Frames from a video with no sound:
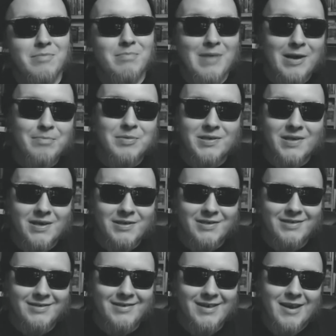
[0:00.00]

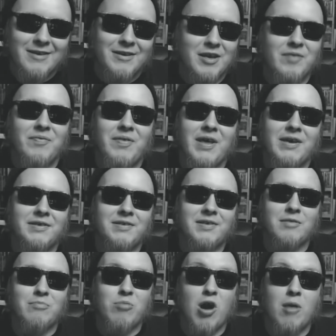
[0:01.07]
possession and give thanks to the
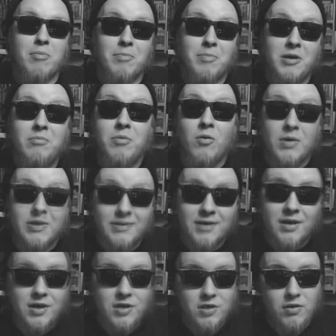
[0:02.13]
proper people once
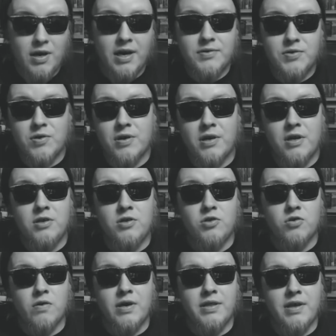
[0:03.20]
again. You guys are going to
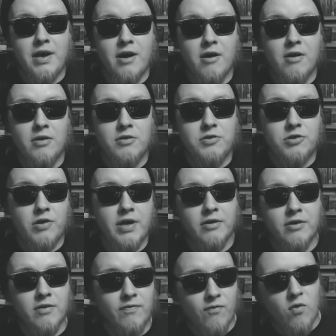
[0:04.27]
enjoy the Arrow trailer
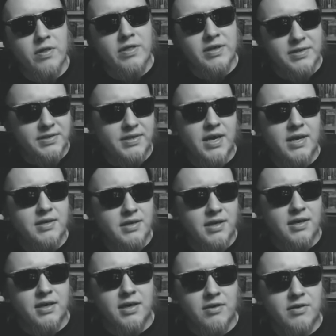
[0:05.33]
for this set to get a
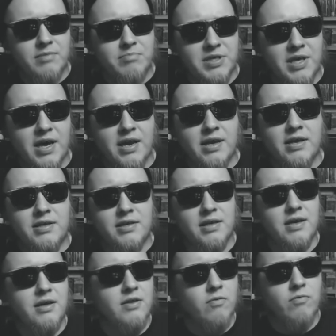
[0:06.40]
glimpse at it.
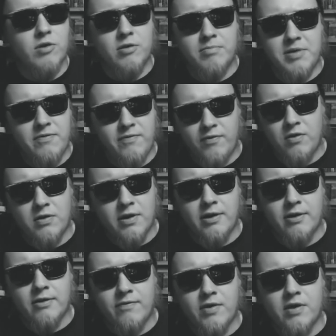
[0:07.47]
There will be full color
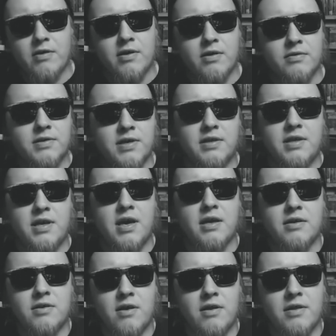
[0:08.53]
photos at the
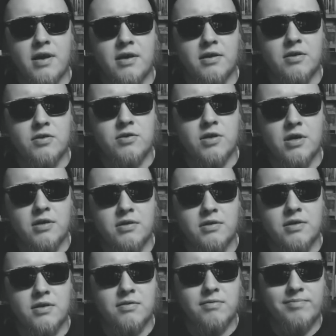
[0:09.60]
end, all that good junk. So,
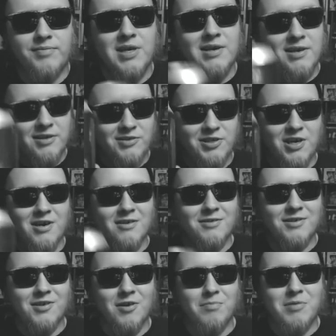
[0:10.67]
cheers.
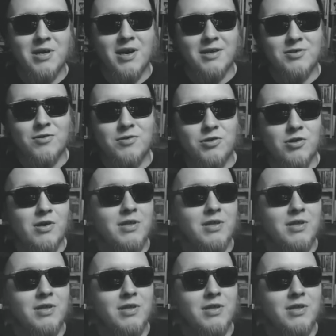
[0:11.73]
Hope you guys are enjoying this